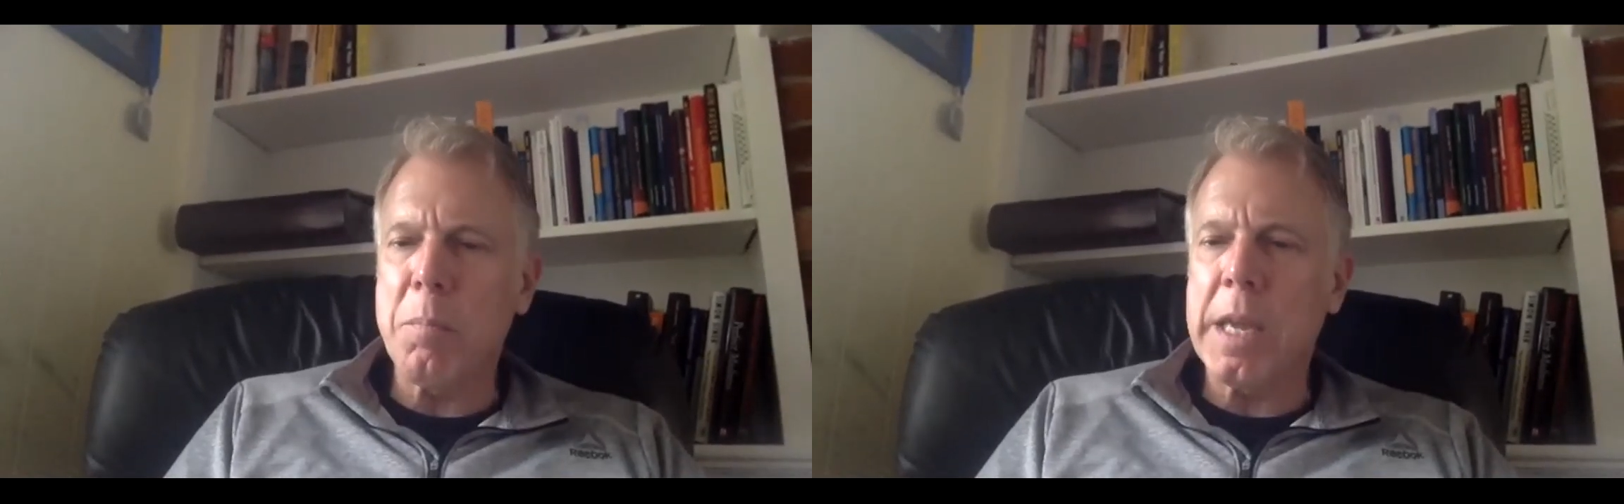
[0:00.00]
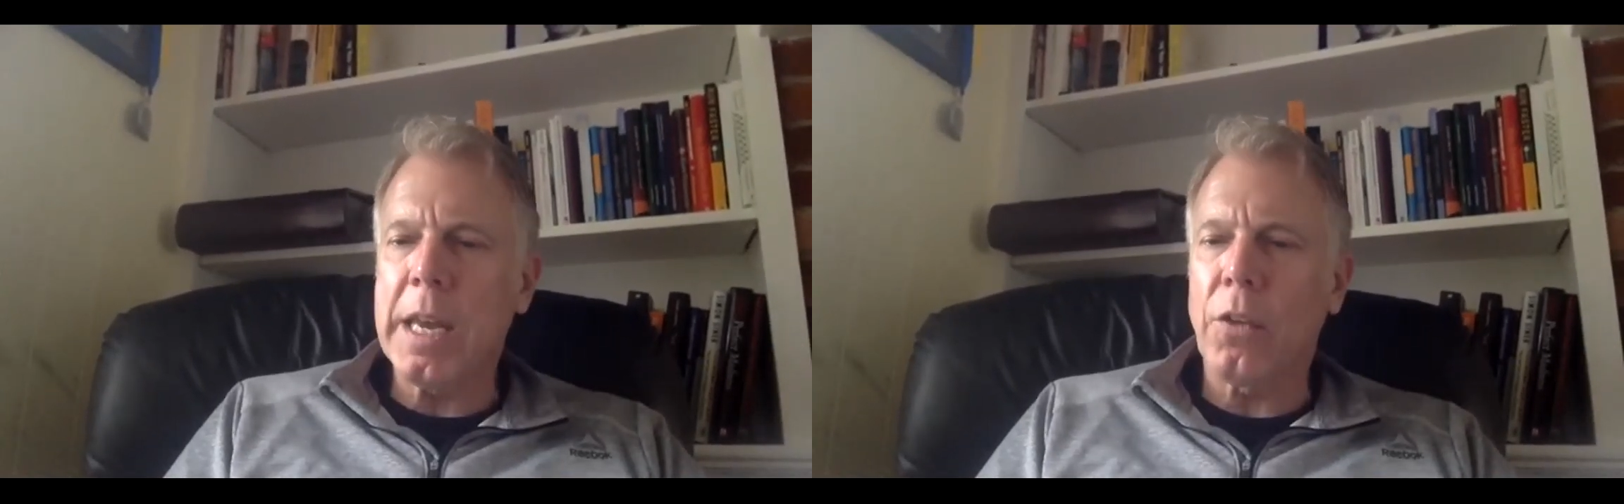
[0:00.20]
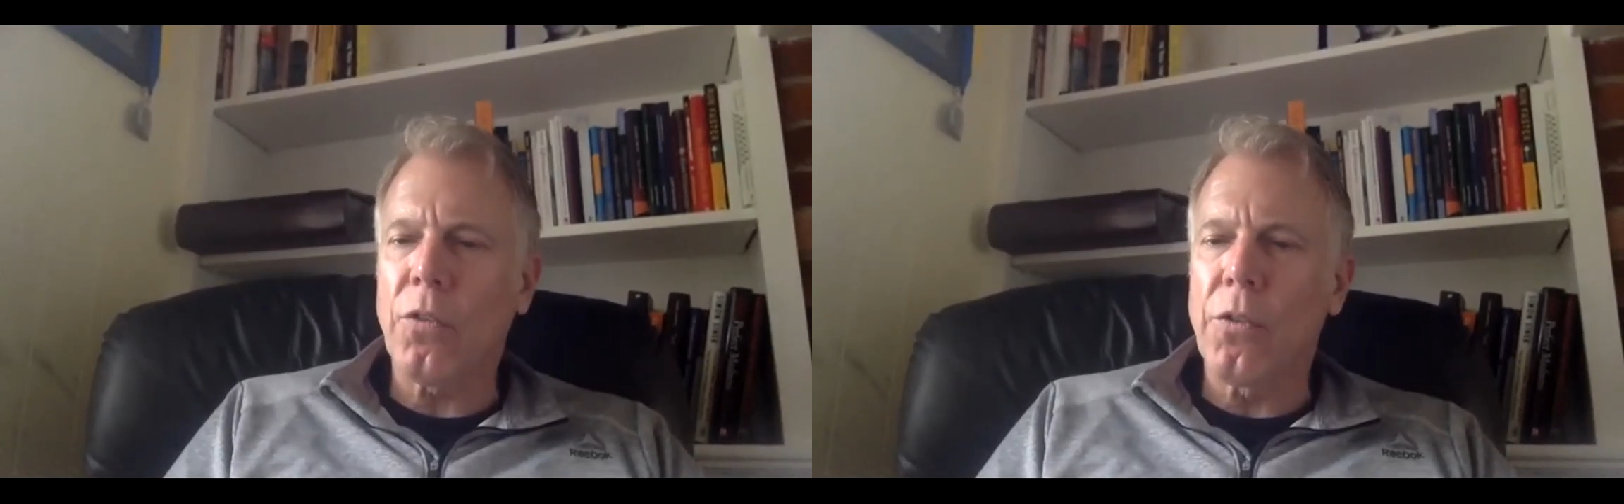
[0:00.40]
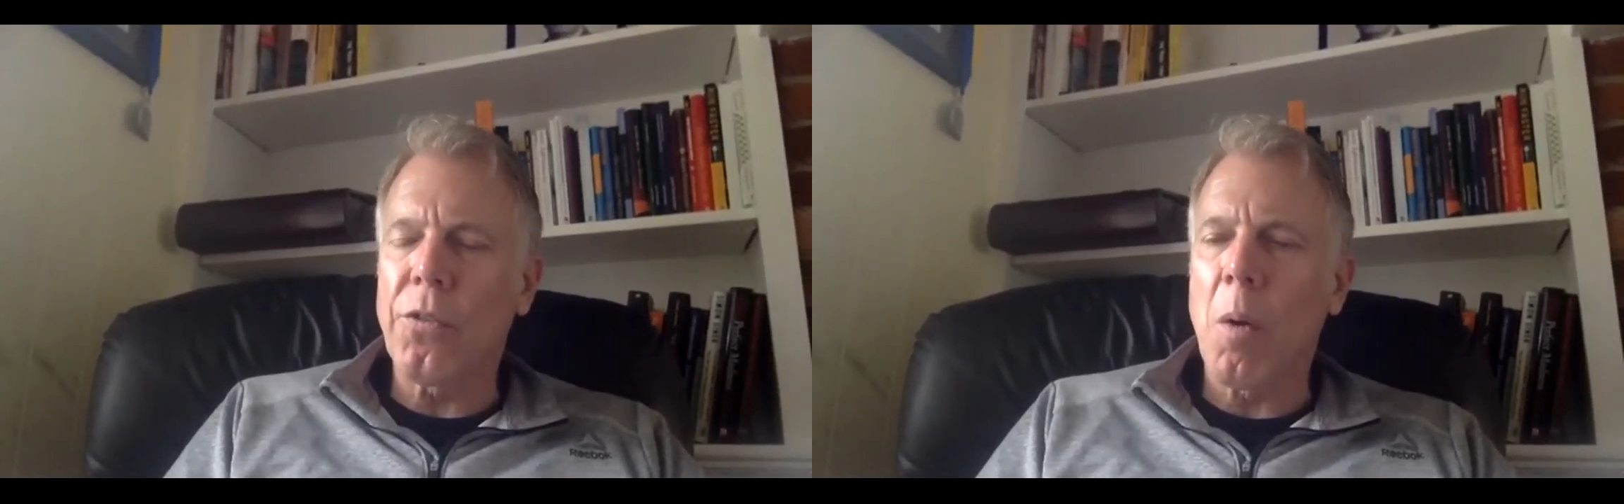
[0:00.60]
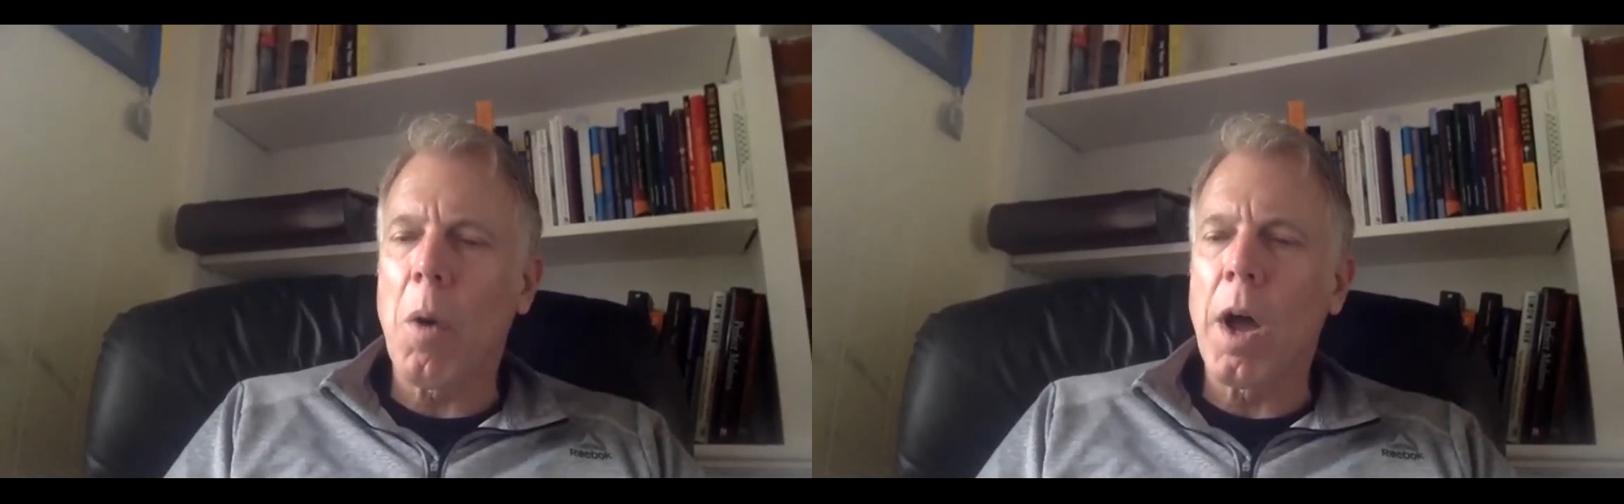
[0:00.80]
meetings and
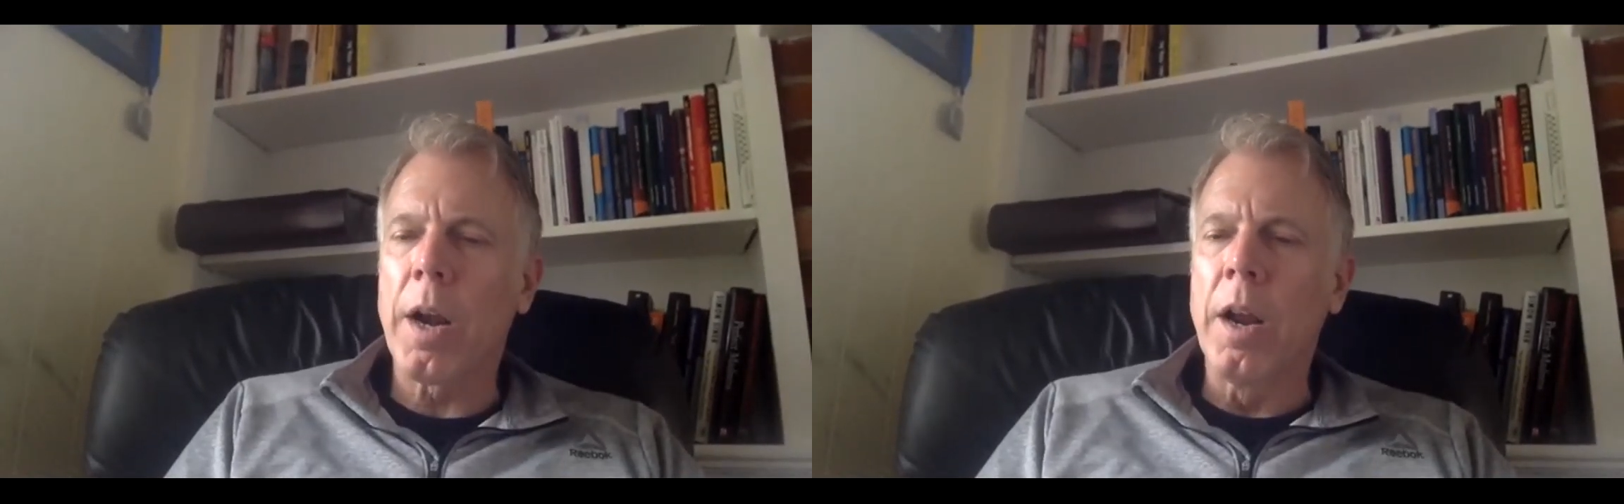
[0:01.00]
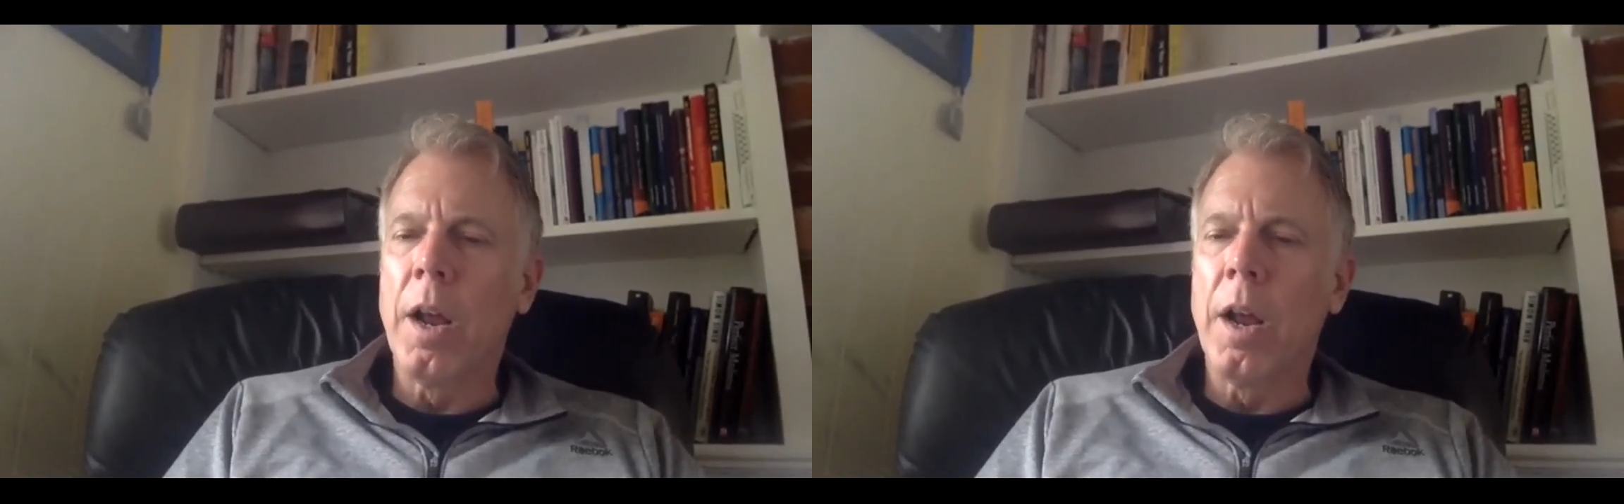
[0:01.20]
so on.